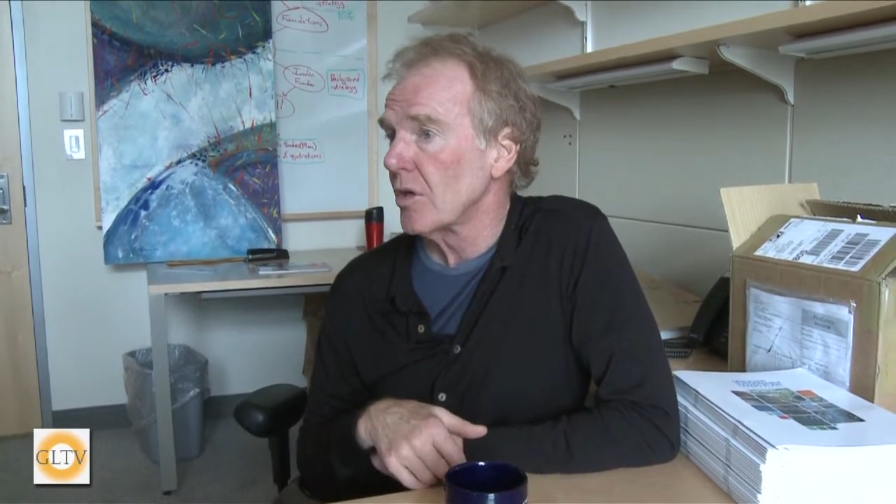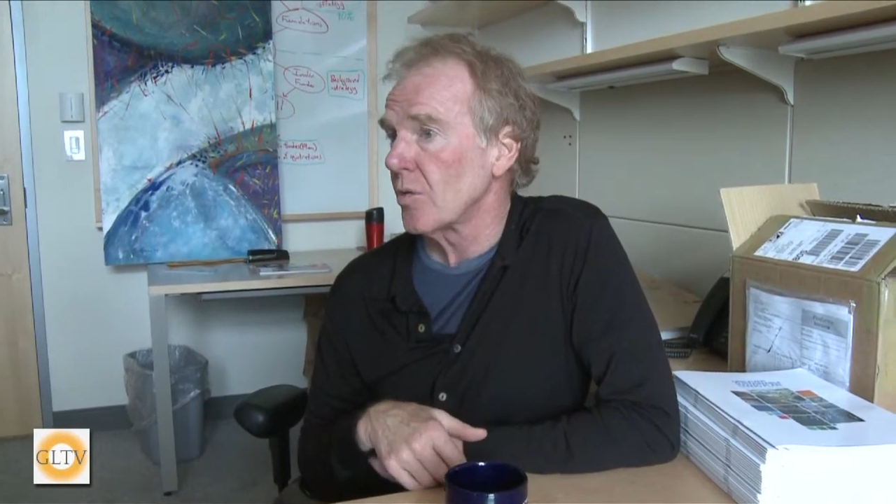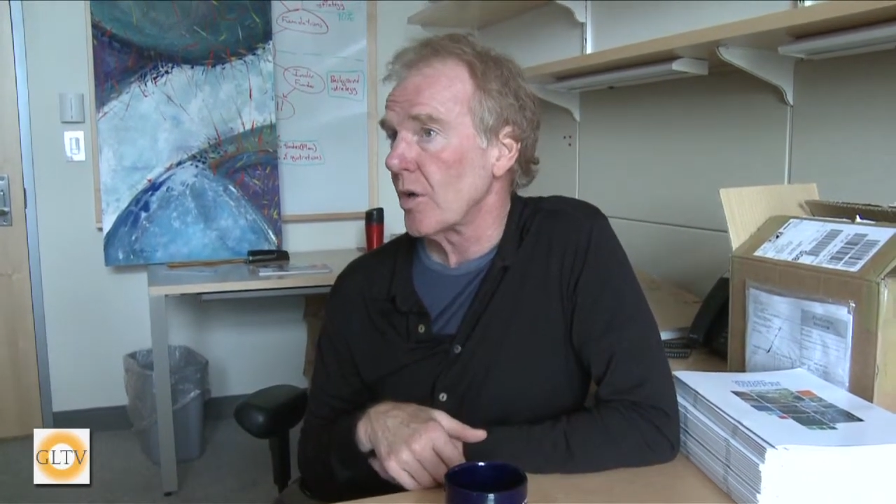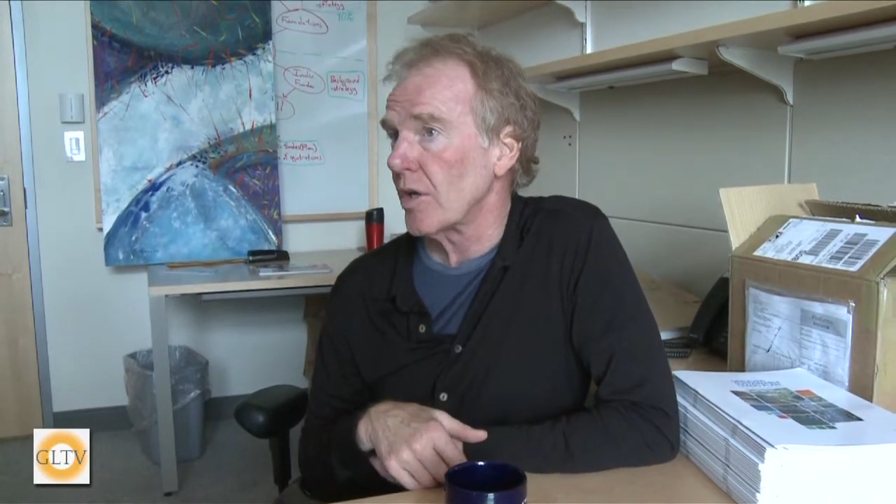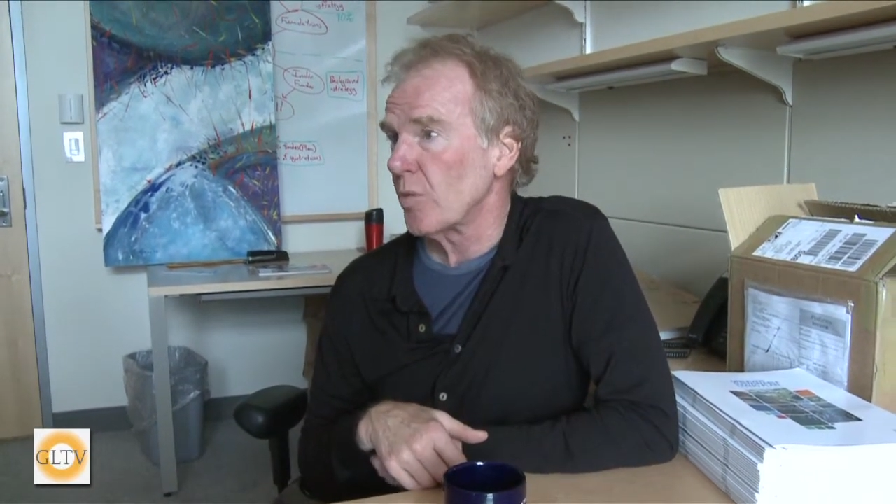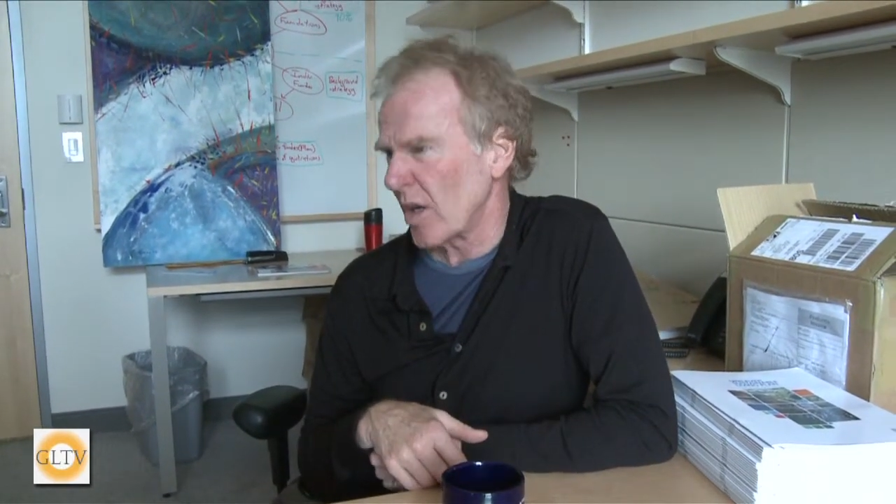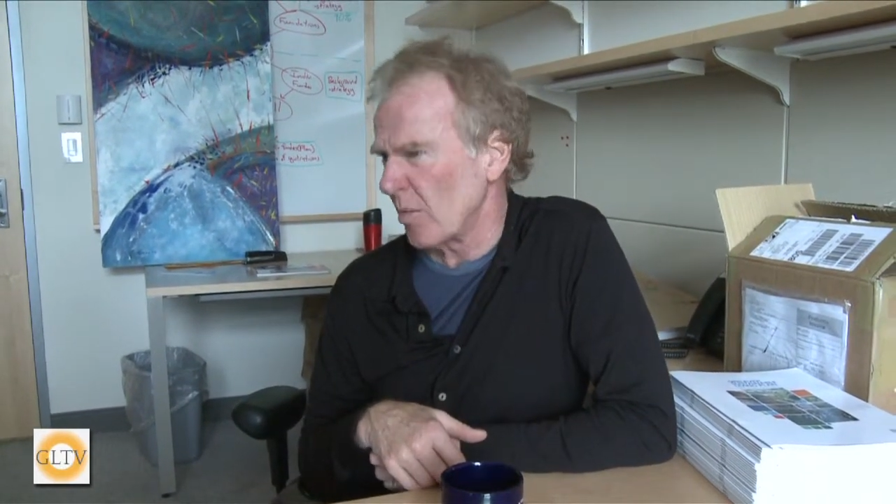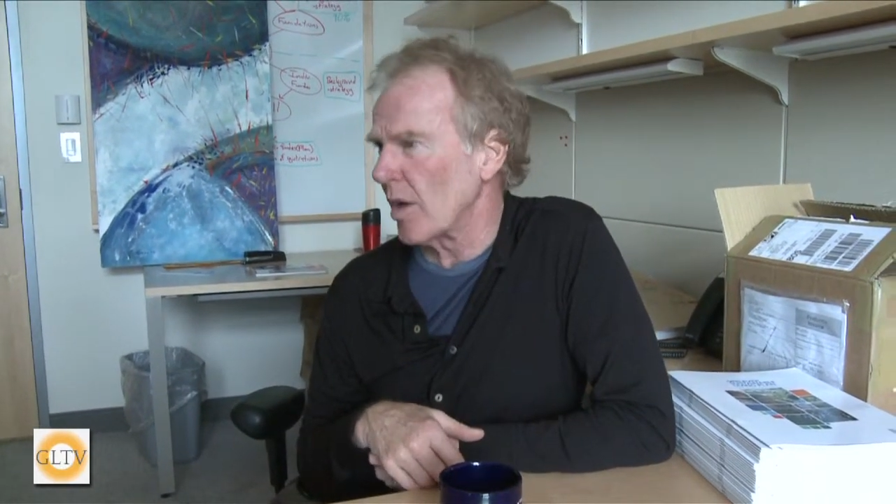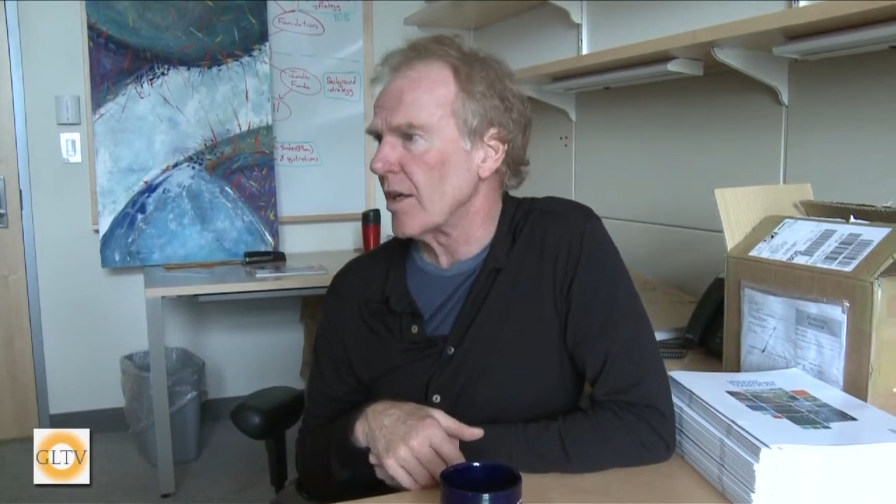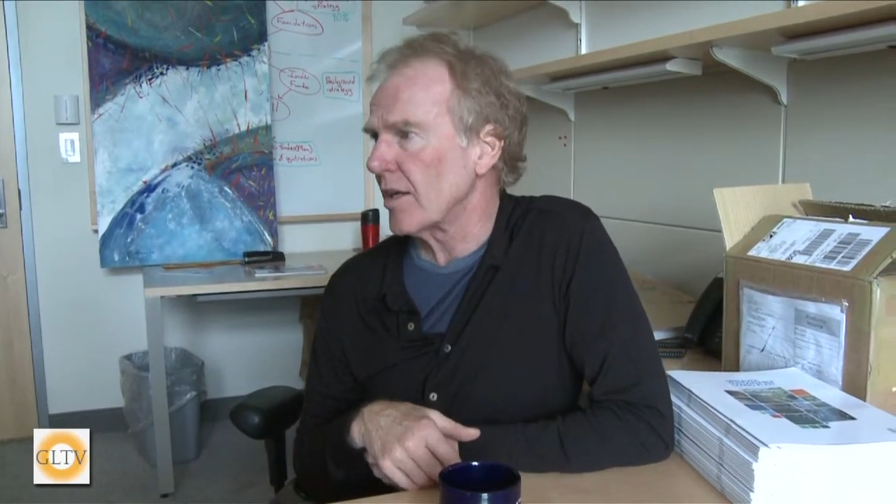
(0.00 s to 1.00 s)
20,
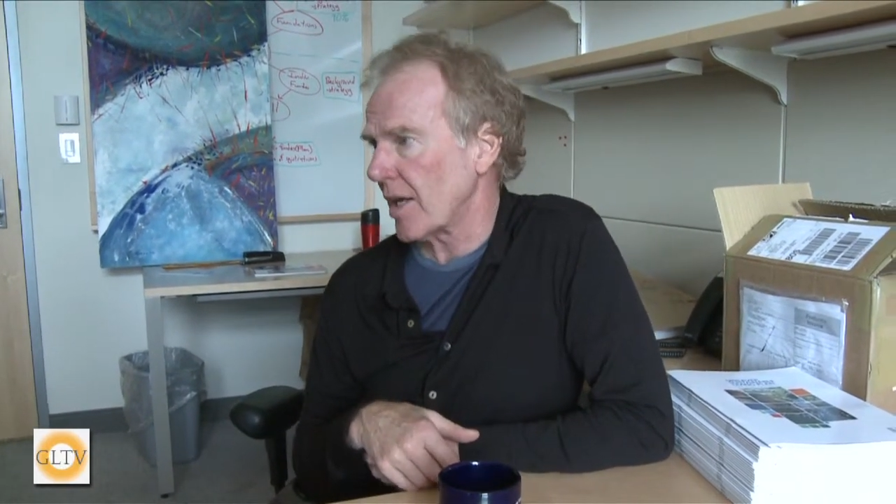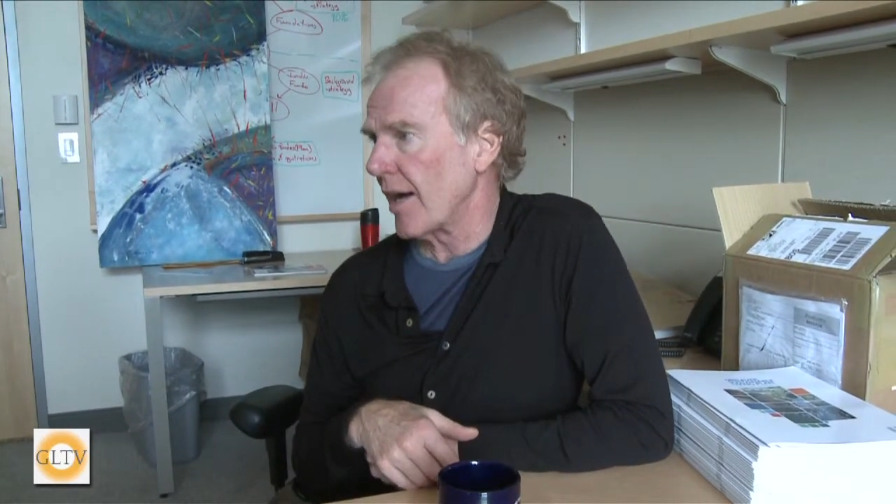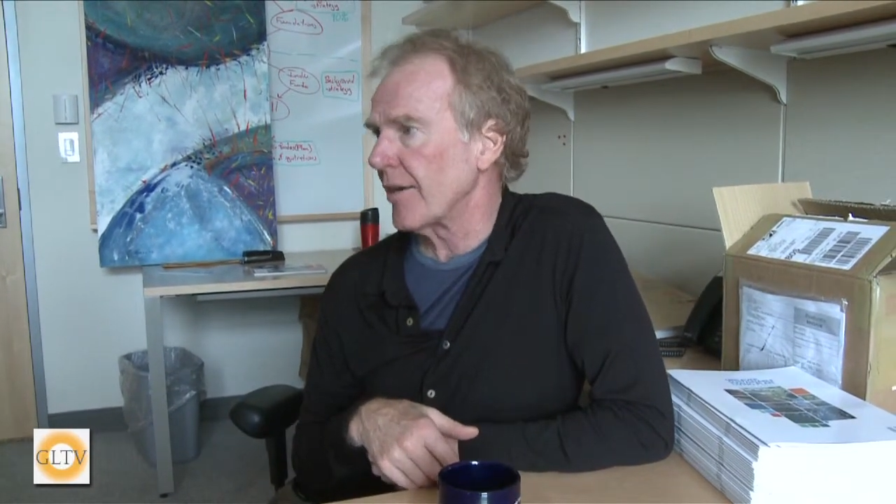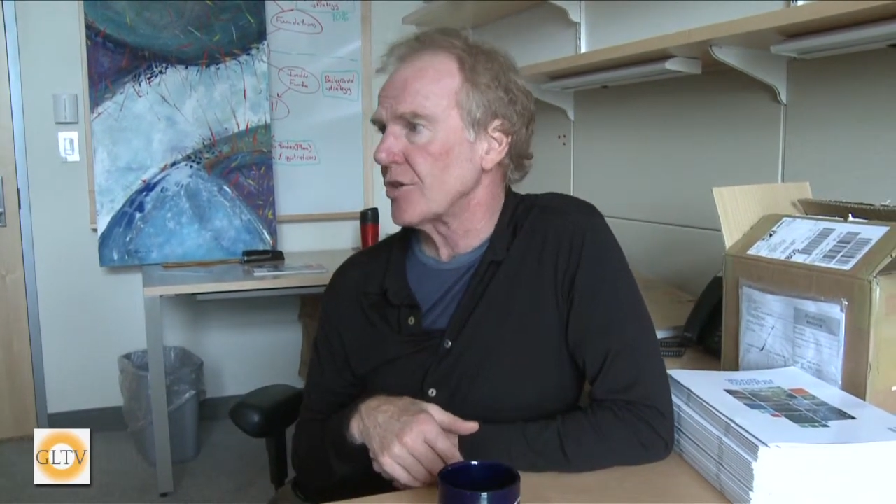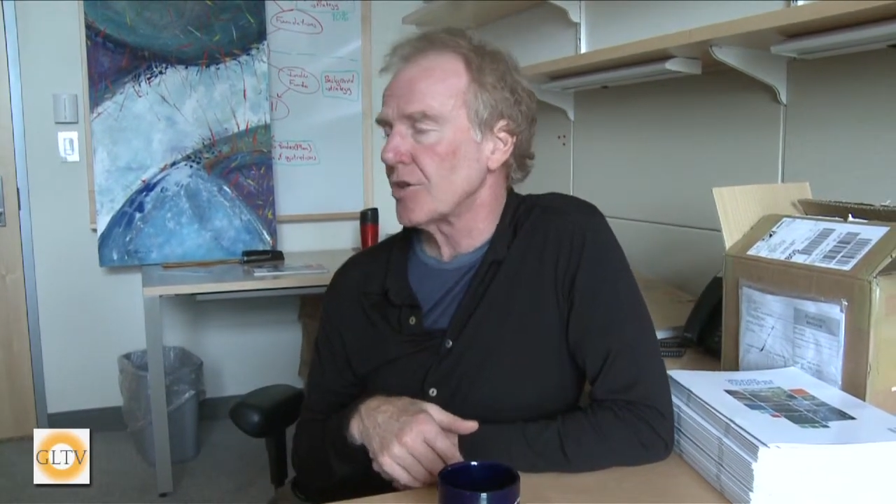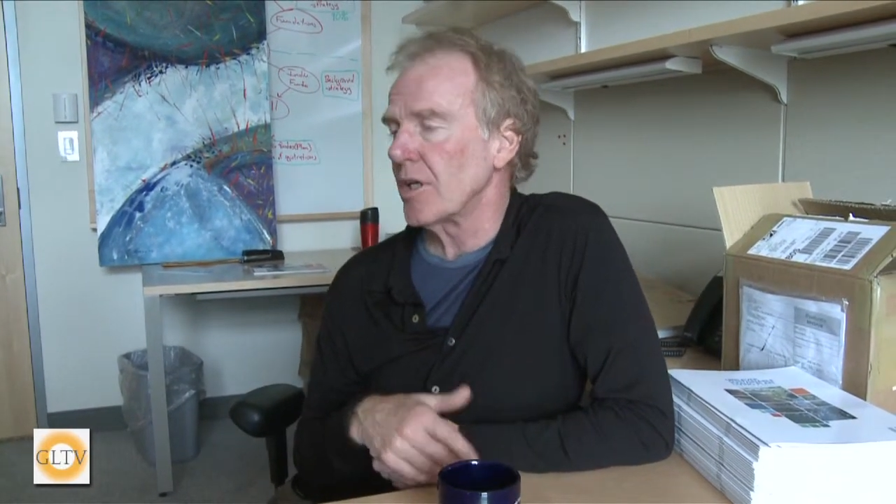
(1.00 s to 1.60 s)
21 in college.